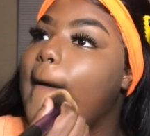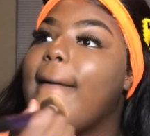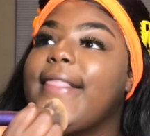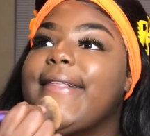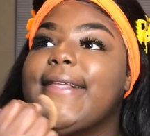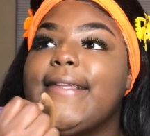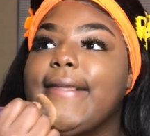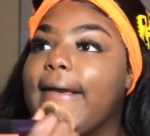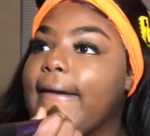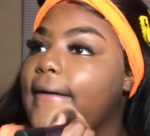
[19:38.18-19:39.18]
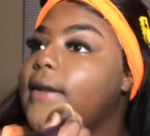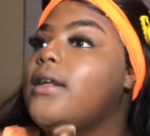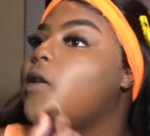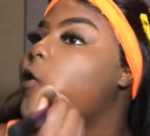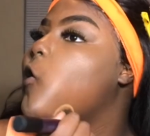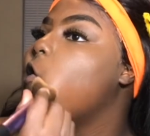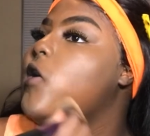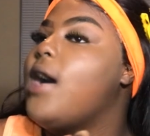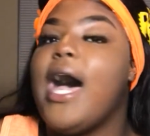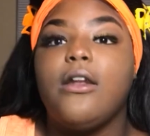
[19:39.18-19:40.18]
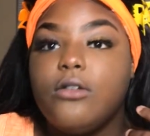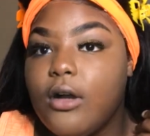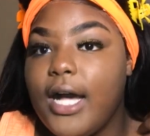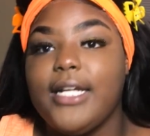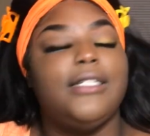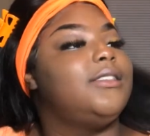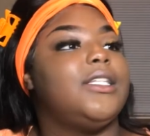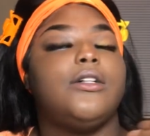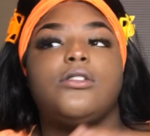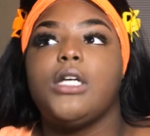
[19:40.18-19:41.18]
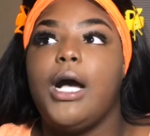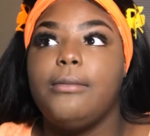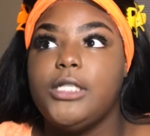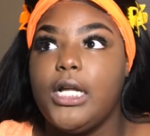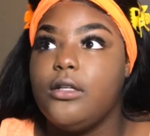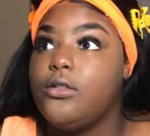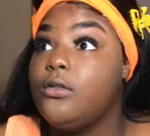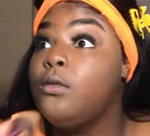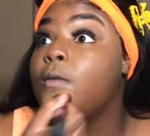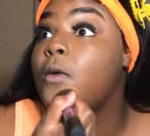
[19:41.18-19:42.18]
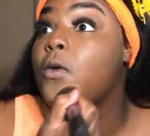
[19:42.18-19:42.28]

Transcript: I think that's good. I don't know how to conceal, so I'm trying to do